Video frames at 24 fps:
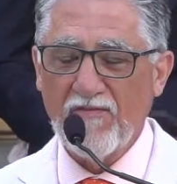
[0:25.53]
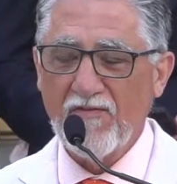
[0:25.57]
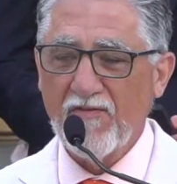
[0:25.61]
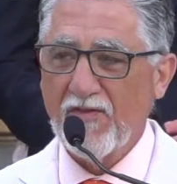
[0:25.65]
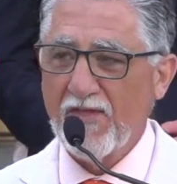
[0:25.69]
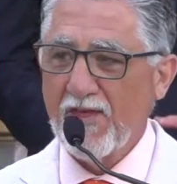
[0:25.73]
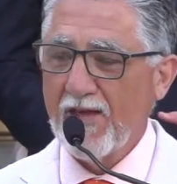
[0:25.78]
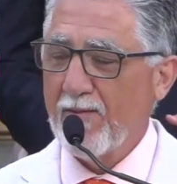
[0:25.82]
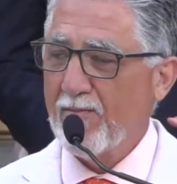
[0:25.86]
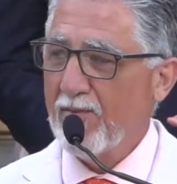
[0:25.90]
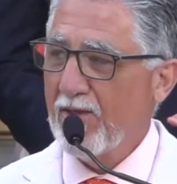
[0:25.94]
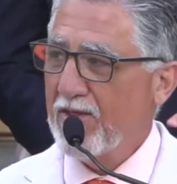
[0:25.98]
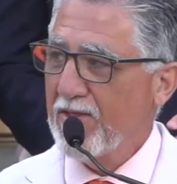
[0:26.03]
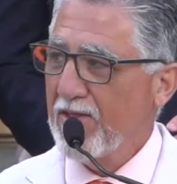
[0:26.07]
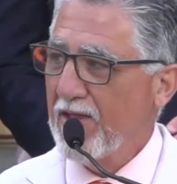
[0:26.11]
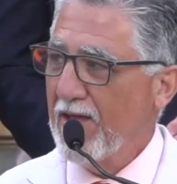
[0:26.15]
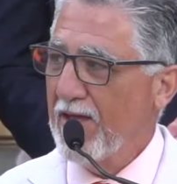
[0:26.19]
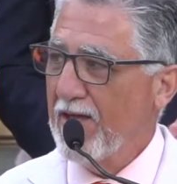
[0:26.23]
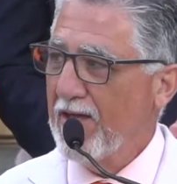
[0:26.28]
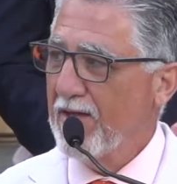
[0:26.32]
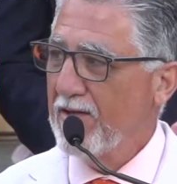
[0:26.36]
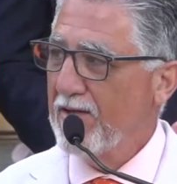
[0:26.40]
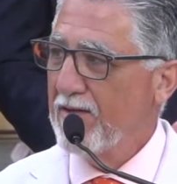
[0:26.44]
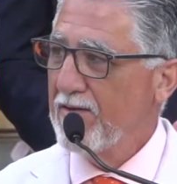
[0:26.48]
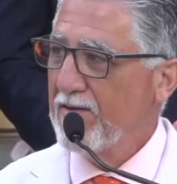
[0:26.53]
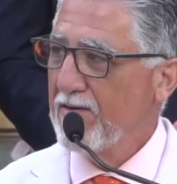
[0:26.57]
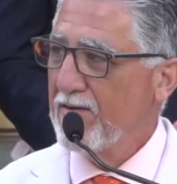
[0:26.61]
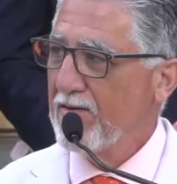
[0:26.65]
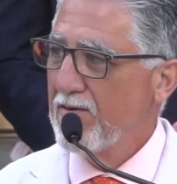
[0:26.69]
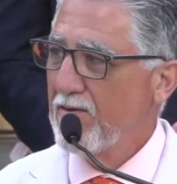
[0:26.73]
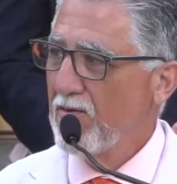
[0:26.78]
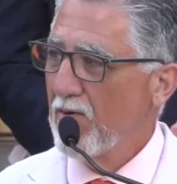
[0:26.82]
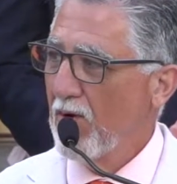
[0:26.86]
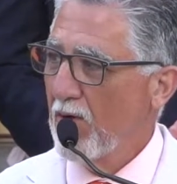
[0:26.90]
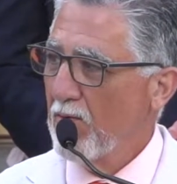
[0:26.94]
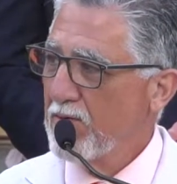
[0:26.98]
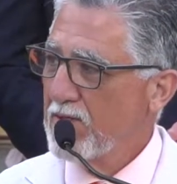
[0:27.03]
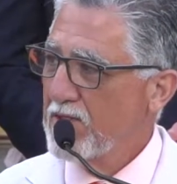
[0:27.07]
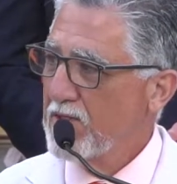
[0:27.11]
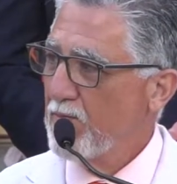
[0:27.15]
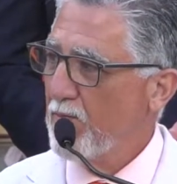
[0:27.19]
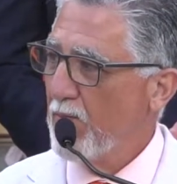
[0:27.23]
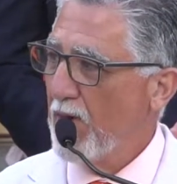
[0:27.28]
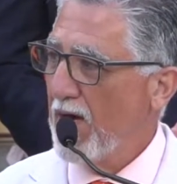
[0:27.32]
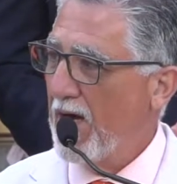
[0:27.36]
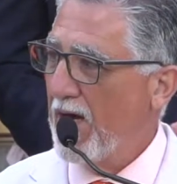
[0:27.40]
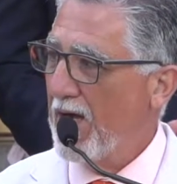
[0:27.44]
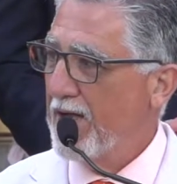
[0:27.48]
for them that they grow a
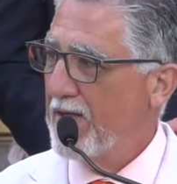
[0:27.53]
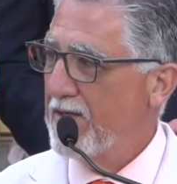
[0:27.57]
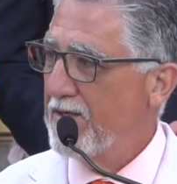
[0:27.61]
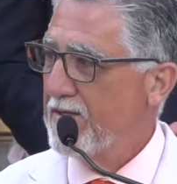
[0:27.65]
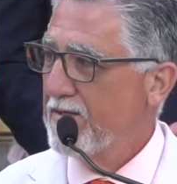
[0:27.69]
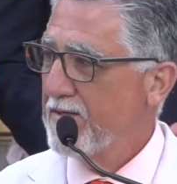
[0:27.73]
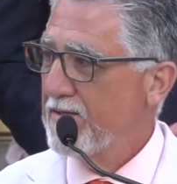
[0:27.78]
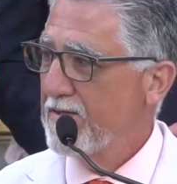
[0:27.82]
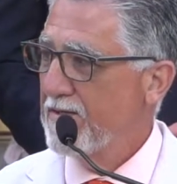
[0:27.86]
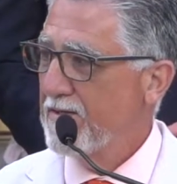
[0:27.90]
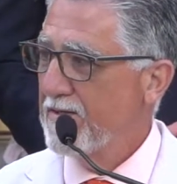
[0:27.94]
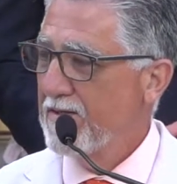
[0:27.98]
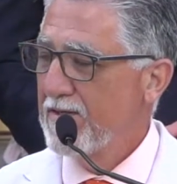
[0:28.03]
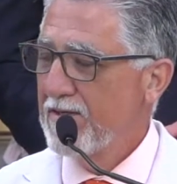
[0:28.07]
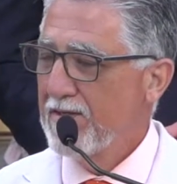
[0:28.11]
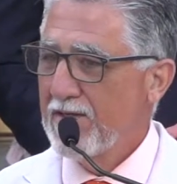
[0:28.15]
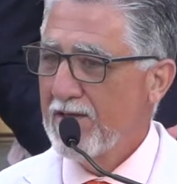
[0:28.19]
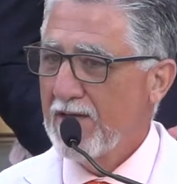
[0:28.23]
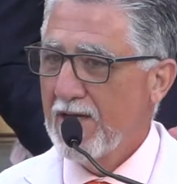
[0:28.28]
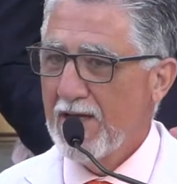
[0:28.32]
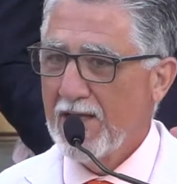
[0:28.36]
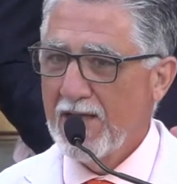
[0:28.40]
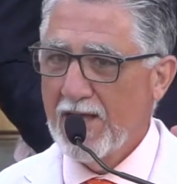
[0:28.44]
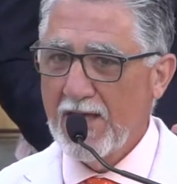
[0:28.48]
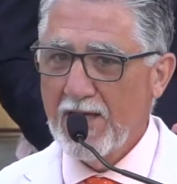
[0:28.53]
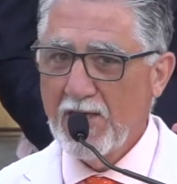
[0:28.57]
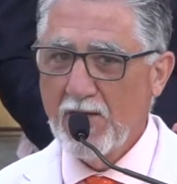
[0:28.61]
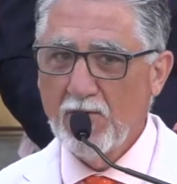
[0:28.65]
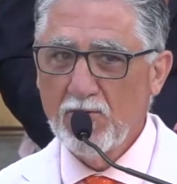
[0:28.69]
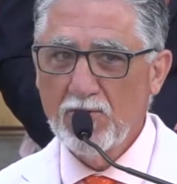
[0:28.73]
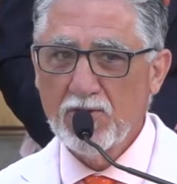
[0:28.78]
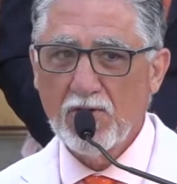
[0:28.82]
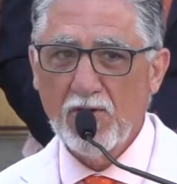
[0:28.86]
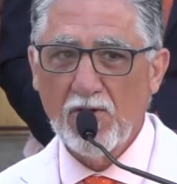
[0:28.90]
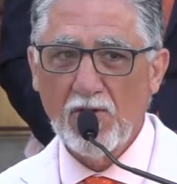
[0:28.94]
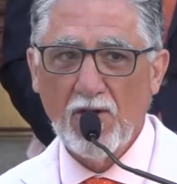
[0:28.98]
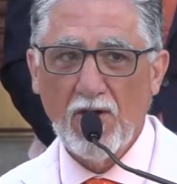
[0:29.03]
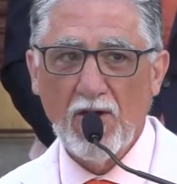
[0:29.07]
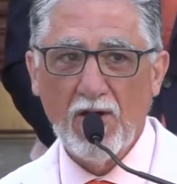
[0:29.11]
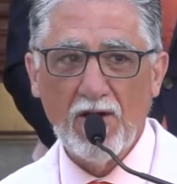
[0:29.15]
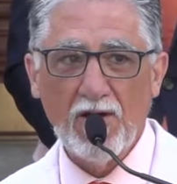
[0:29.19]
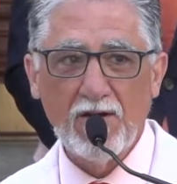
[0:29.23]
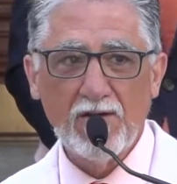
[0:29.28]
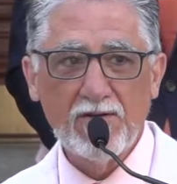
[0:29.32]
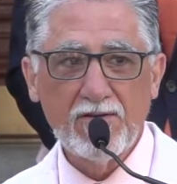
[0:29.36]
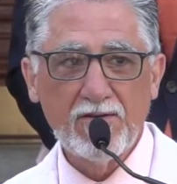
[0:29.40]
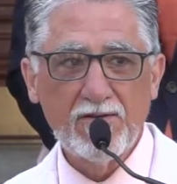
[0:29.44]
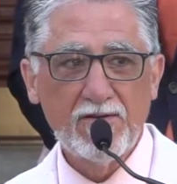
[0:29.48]
spine and they use their
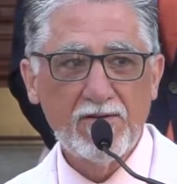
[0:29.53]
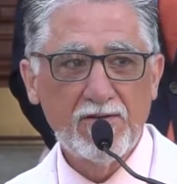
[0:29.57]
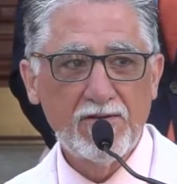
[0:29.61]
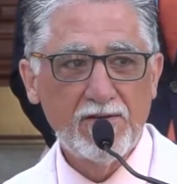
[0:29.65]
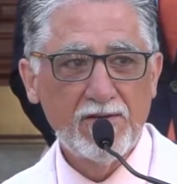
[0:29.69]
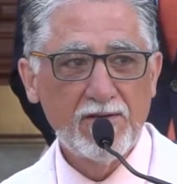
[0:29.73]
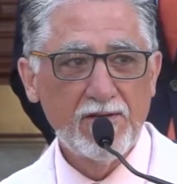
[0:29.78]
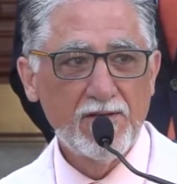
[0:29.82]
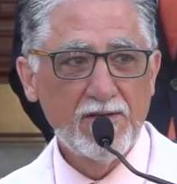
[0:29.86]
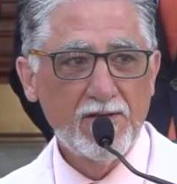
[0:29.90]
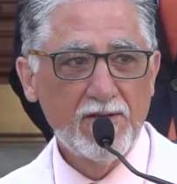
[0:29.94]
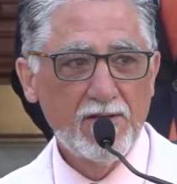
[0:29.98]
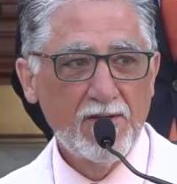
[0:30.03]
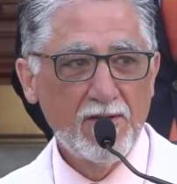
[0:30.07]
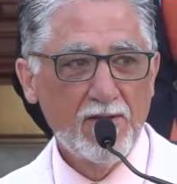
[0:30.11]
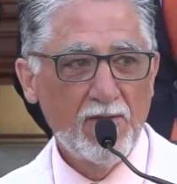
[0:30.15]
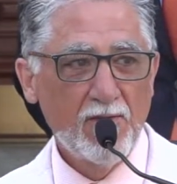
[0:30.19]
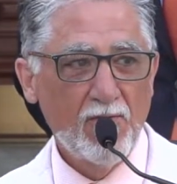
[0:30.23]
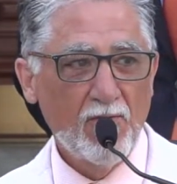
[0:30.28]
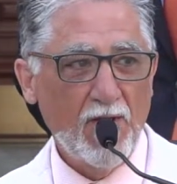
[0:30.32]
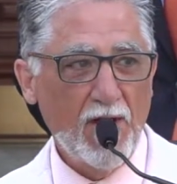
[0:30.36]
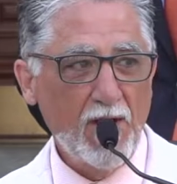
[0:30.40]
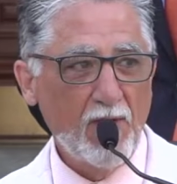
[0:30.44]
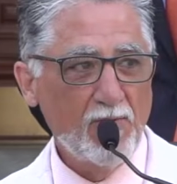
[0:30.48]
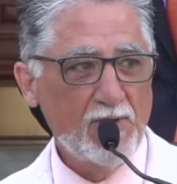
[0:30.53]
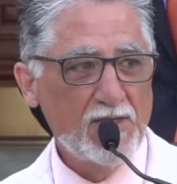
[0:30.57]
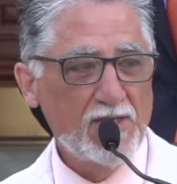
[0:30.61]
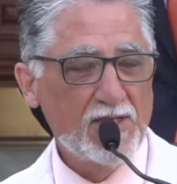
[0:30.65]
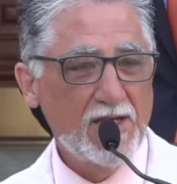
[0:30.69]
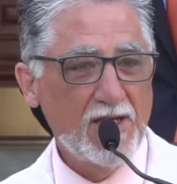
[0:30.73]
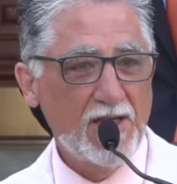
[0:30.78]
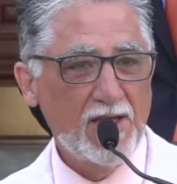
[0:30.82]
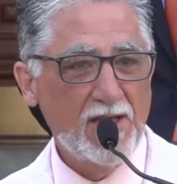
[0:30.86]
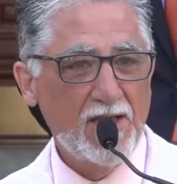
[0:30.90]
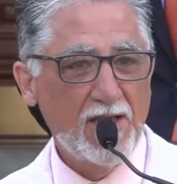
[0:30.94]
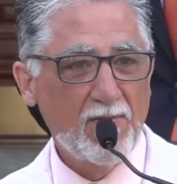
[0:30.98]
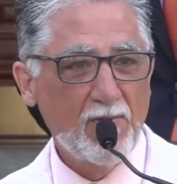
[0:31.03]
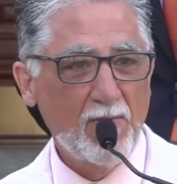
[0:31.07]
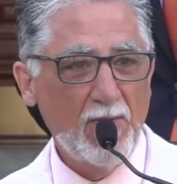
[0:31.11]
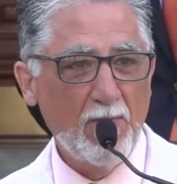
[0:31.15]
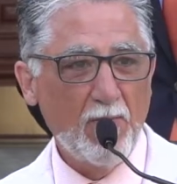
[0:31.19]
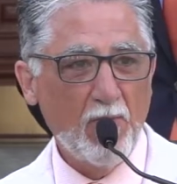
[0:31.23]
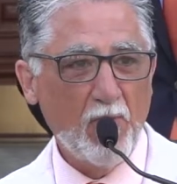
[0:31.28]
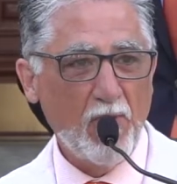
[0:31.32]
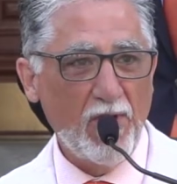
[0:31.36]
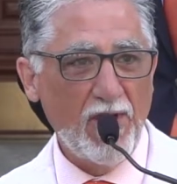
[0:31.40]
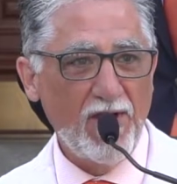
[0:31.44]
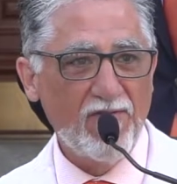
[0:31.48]
heart? Why don't we say that we
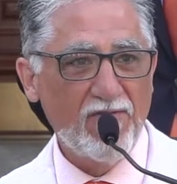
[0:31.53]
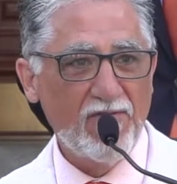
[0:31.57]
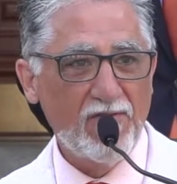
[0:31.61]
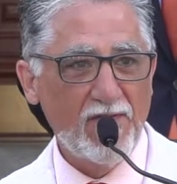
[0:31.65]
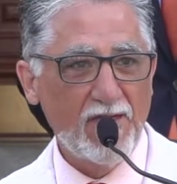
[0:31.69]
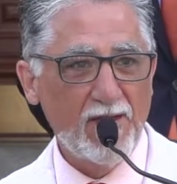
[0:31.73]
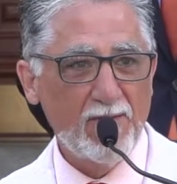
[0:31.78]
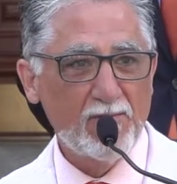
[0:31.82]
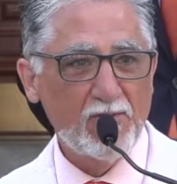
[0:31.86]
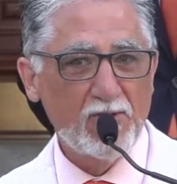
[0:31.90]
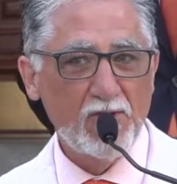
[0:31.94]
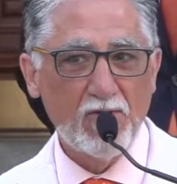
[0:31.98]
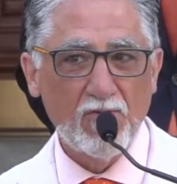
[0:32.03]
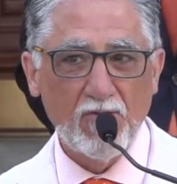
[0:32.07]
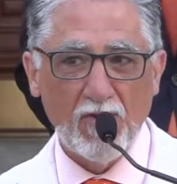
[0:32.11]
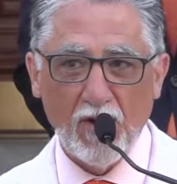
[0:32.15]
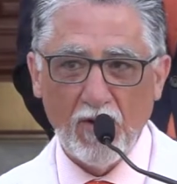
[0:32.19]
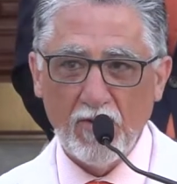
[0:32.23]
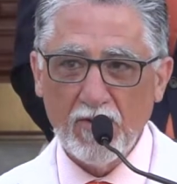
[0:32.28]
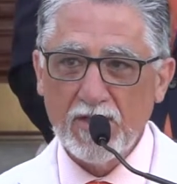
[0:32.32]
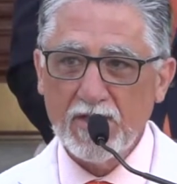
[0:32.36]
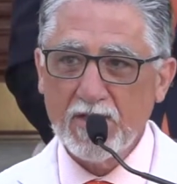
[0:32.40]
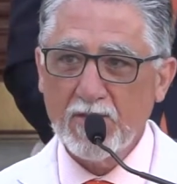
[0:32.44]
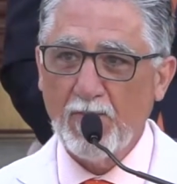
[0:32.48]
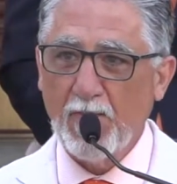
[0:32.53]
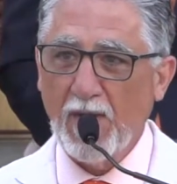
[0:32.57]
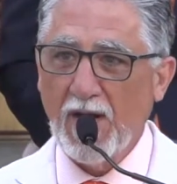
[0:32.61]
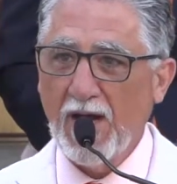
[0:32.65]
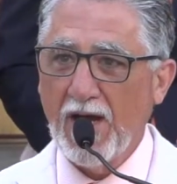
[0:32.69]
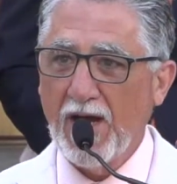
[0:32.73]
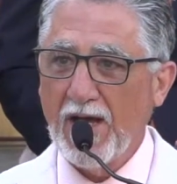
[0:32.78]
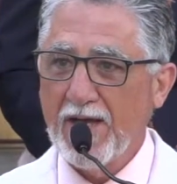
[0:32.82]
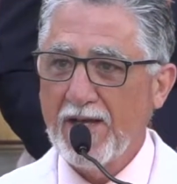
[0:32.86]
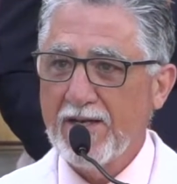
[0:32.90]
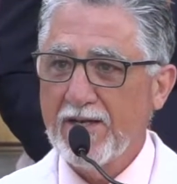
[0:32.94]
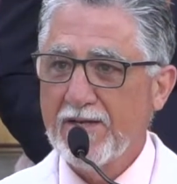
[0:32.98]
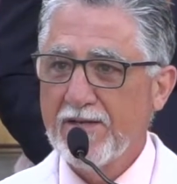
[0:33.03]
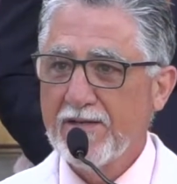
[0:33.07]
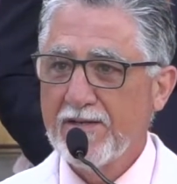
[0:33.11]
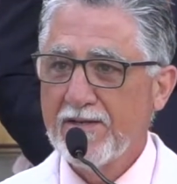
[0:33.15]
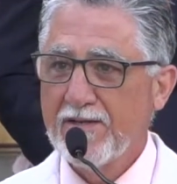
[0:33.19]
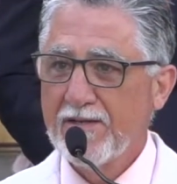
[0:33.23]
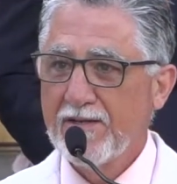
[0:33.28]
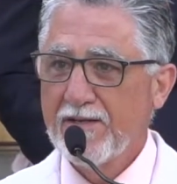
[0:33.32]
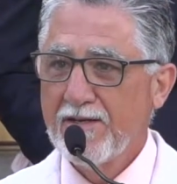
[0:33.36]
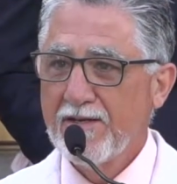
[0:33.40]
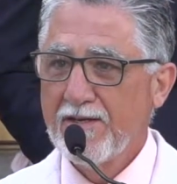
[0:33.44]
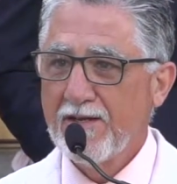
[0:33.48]
pray for them to grow a spine
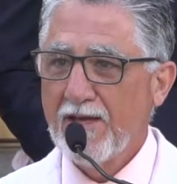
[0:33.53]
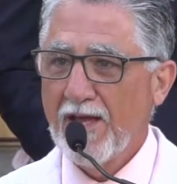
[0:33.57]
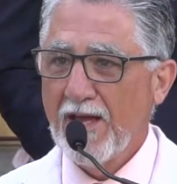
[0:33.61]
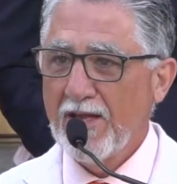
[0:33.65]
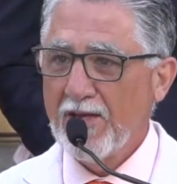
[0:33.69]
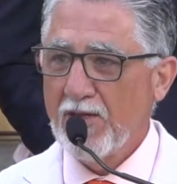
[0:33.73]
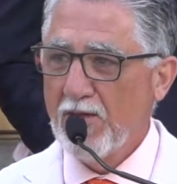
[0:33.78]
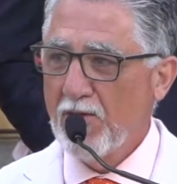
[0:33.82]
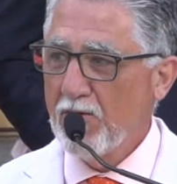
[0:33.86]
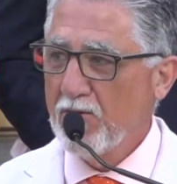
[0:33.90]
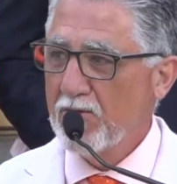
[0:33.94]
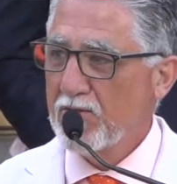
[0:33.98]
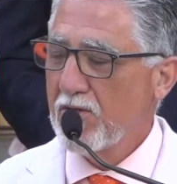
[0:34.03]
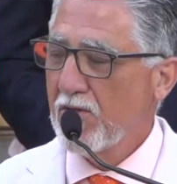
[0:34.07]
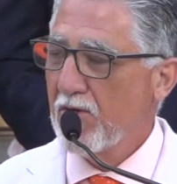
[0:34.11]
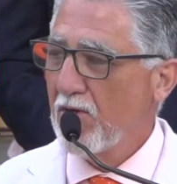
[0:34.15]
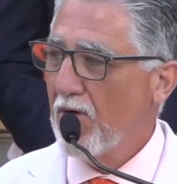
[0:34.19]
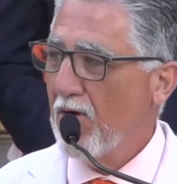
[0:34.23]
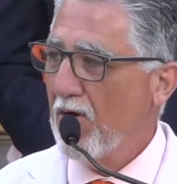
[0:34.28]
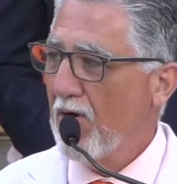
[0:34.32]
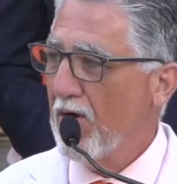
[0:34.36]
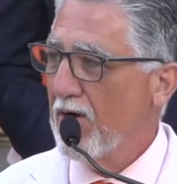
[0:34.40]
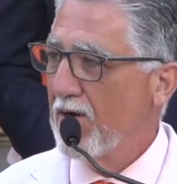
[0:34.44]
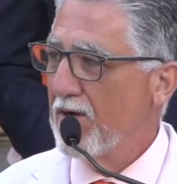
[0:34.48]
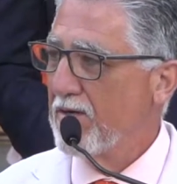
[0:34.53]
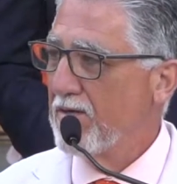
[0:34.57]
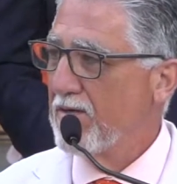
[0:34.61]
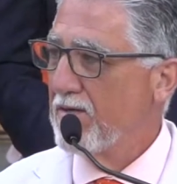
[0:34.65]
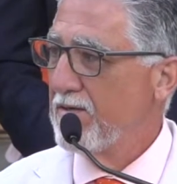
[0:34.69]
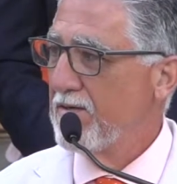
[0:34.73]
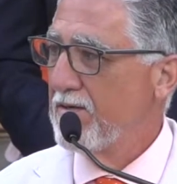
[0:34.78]
and use their heart?